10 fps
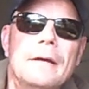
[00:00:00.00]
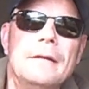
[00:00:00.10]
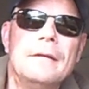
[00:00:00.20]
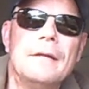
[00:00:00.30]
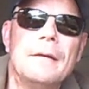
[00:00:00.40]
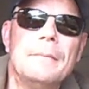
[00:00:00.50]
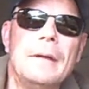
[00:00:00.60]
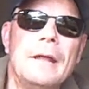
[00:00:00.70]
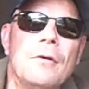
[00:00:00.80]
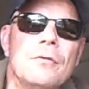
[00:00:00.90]

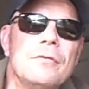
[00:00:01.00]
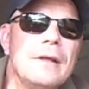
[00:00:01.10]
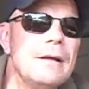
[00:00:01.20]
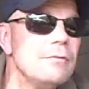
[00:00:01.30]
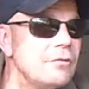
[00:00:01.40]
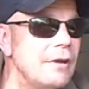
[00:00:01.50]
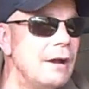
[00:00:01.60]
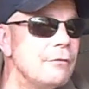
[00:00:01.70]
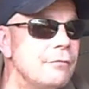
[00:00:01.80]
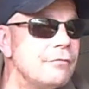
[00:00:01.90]
And head on down
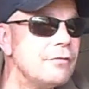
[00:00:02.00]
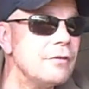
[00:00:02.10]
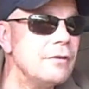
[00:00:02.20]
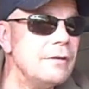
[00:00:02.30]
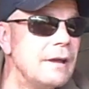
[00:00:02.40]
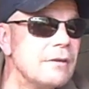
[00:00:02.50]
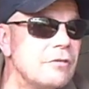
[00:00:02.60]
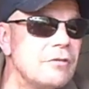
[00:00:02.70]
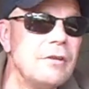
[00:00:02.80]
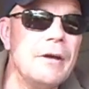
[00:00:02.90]
south to the
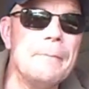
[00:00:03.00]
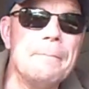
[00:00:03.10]
next